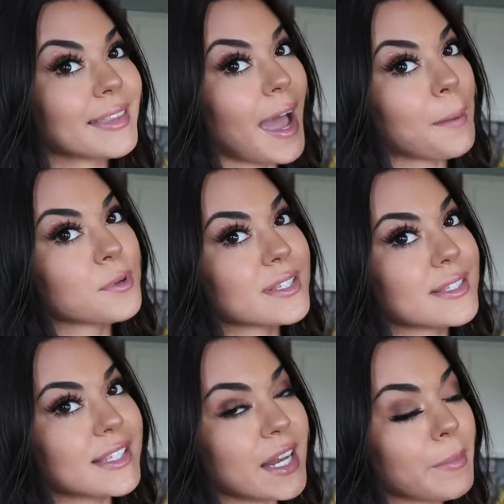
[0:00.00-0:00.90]
The apples
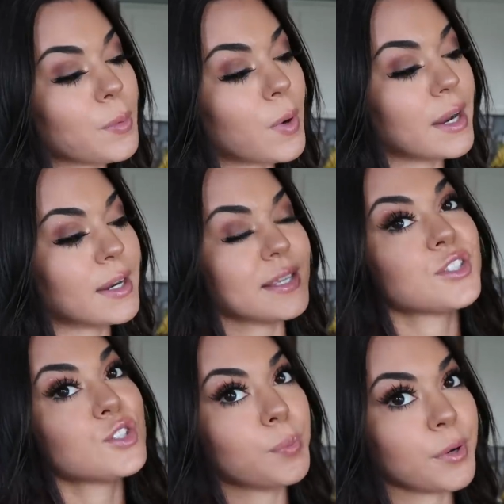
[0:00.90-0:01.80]
and cinnamon one
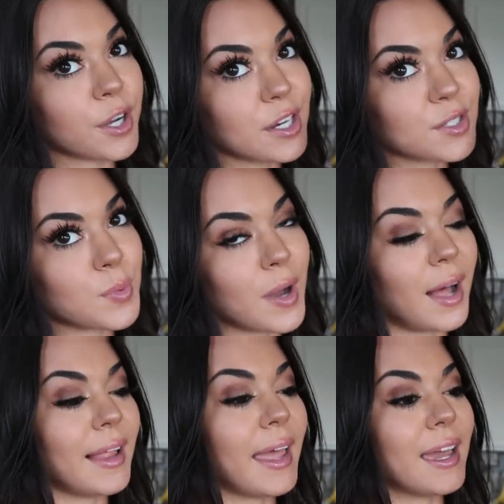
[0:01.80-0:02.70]
is super good as
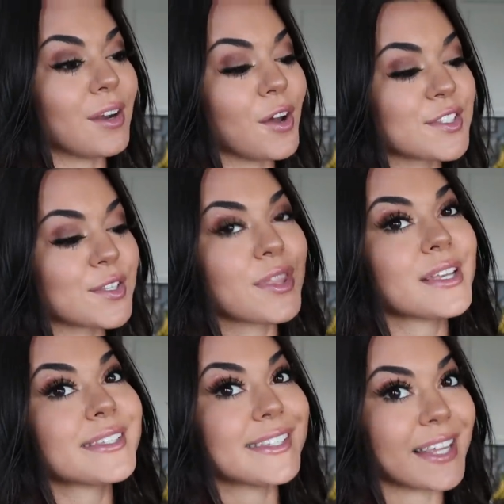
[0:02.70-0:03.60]
well. And also
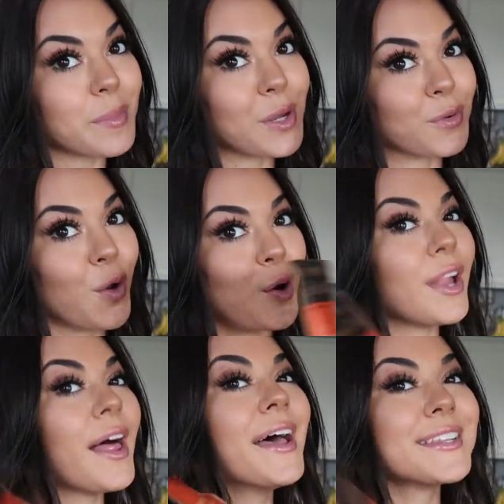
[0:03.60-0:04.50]
the cinnamon
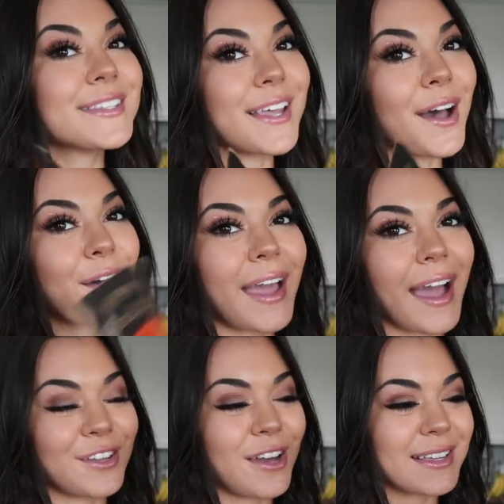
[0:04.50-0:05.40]
roll. So
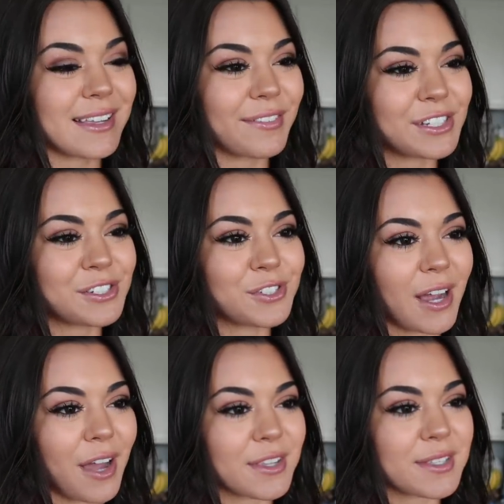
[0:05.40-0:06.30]
yeah, you guys definitely should
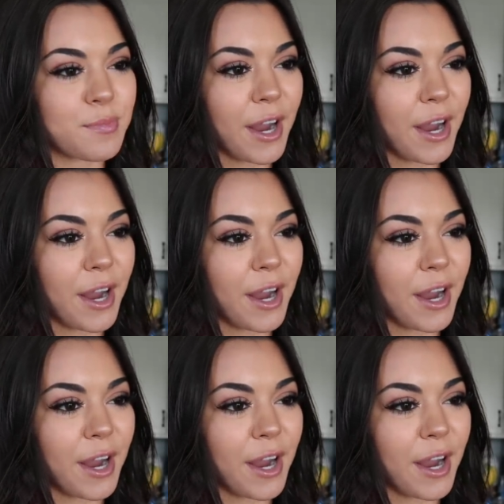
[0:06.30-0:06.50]
try out this